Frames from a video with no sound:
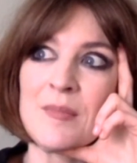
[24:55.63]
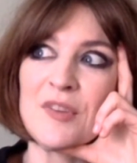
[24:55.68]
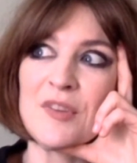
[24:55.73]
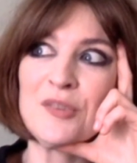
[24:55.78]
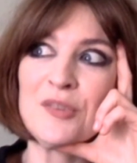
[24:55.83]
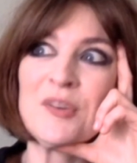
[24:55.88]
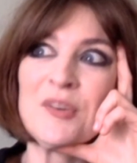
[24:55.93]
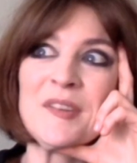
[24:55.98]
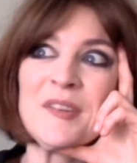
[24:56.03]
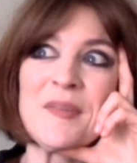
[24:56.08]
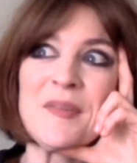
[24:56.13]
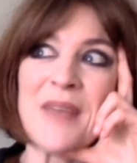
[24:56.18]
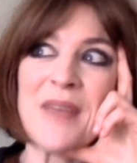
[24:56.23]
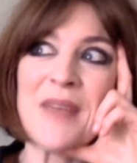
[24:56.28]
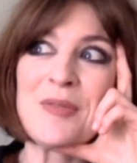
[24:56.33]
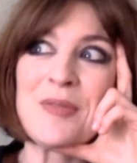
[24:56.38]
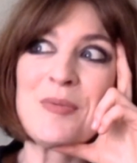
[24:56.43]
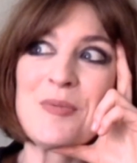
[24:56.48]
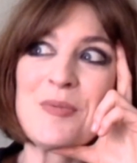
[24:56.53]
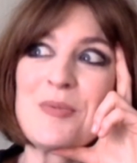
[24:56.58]
So it's
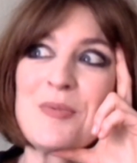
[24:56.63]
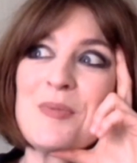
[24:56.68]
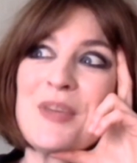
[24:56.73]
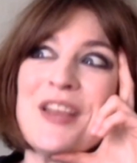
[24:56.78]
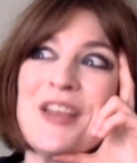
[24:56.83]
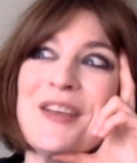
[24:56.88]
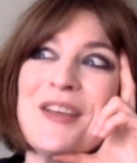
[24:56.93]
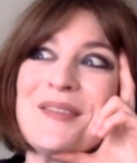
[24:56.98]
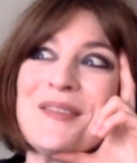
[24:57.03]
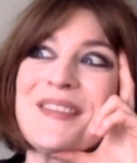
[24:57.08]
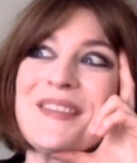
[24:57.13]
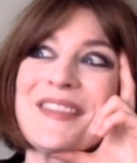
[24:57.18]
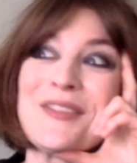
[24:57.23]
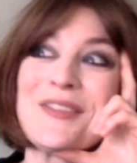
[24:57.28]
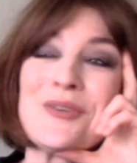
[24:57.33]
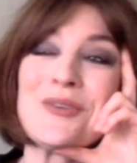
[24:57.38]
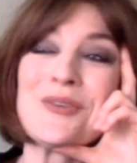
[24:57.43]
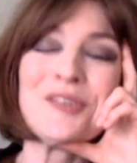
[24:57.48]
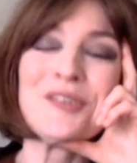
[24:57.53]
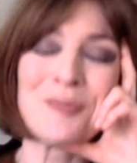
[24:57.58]
that
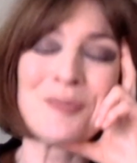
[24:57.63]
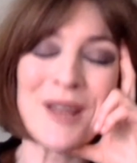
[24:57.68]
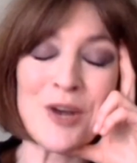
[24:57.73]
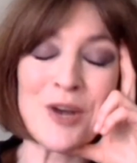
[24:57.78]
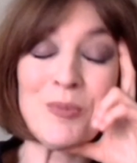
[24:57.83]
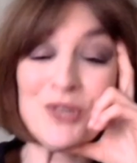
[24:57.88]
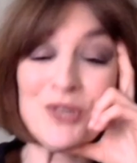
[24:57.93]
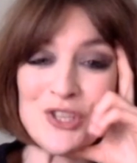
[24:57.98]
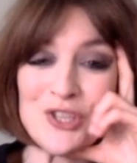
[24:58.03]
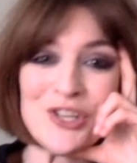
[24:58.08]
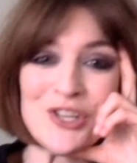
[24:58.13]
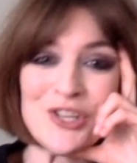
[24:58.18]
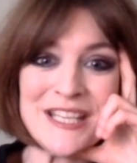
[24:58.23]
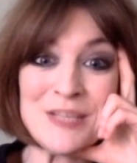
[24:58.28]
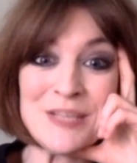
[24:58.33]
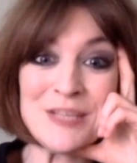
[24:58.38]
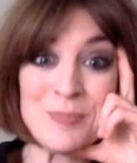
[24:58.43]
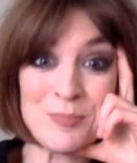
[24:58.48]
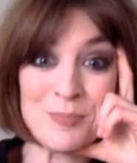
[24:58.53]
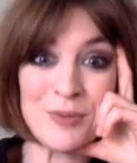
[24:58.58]
those are my
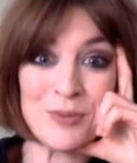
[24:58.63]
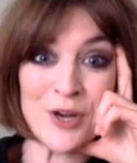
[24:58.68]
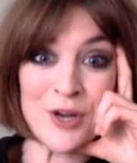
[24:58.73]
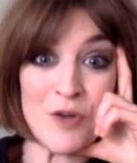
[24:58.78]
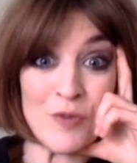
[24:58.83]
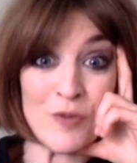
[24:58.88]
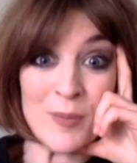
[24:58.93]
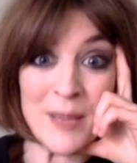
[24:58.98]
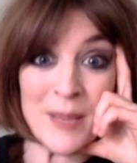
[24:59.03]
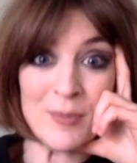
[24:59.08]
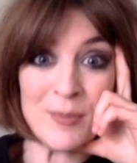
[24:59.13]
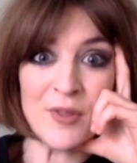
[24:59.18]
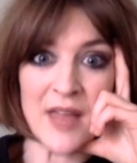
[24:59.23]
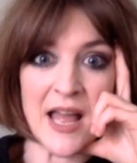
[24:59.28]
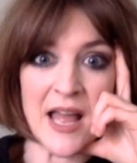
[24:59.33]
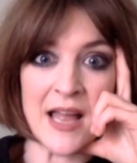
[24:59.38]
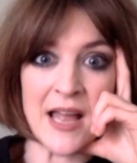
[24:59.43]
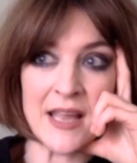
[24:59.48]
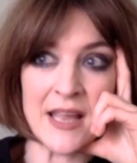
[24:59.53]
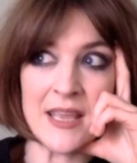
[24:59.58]
opportunity to bring over people
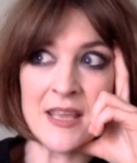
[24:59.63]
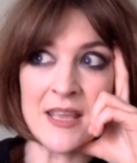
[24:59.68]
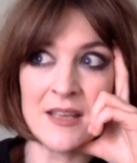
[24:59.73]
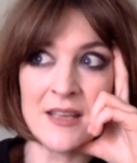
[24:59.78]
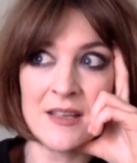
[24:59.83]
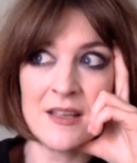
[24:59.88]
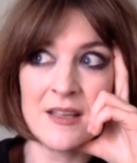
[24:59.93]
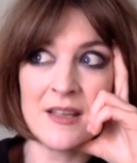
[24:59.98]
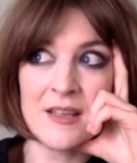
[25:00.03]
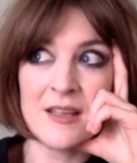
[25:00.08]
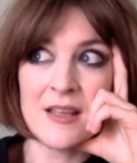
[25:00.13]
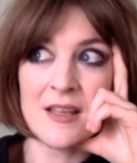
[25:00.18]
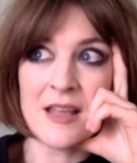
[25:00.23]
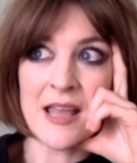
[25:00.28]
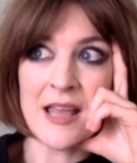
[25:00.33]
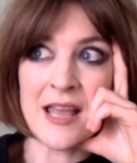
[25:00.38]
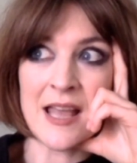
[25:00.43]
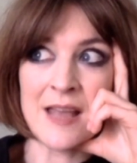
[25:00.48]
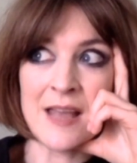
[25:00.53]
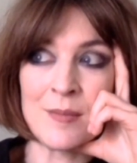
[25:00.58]
that I
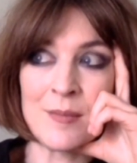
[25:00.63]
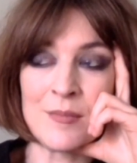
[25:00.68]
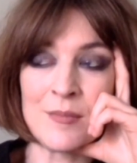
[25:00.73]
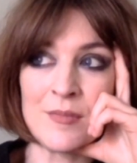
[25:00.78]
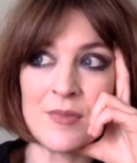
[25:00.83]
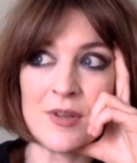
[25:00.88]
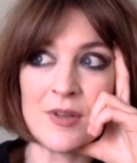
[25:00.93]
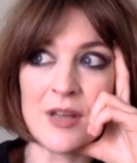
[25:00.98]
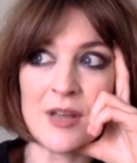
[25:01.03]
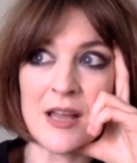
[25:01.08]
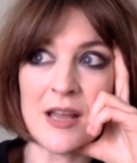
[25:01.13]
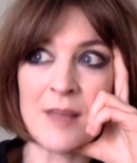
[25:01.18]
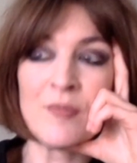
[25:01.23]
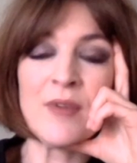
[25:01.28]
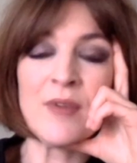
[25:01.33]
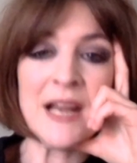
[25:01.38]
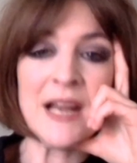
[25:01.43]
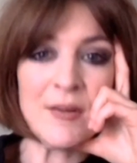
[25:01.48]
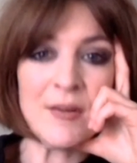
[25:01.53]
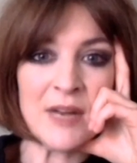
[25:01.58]

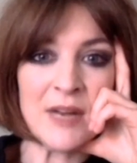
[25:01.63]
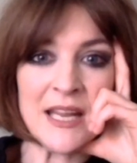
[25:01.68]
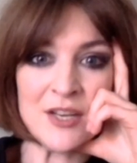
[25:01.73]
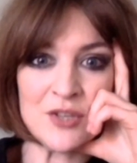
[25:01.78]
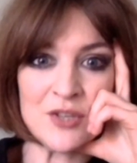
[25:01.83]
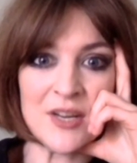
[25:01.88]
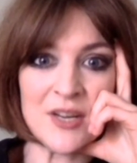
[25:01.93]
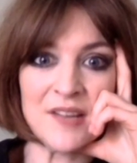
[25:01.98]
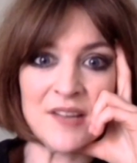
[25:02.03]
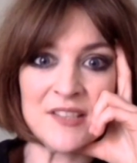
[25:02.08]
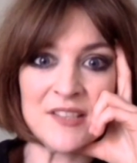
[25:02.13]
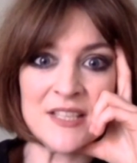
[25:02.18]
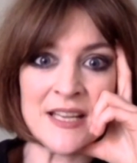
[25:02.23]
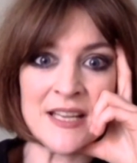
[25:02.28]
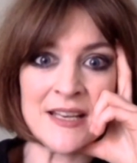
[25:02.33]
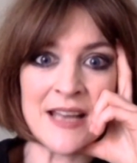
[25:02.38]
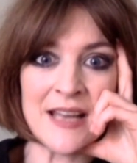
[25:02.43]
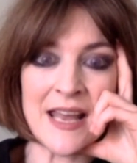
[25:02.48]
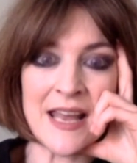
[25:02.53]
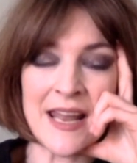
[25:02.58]
I'm really interested
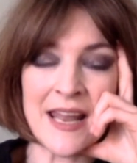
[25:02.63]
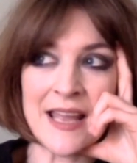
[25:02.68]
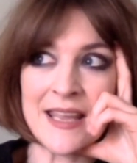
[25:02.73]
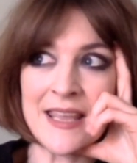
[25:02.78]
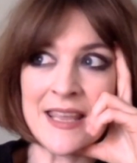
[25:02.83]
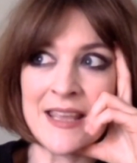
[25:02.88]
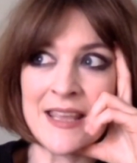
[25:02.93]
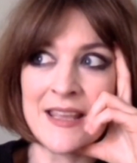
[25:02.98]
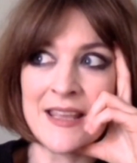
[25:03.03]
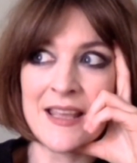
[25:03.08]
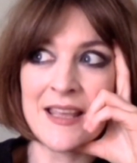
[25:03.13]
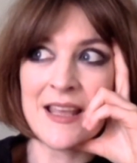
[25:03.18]
in, and I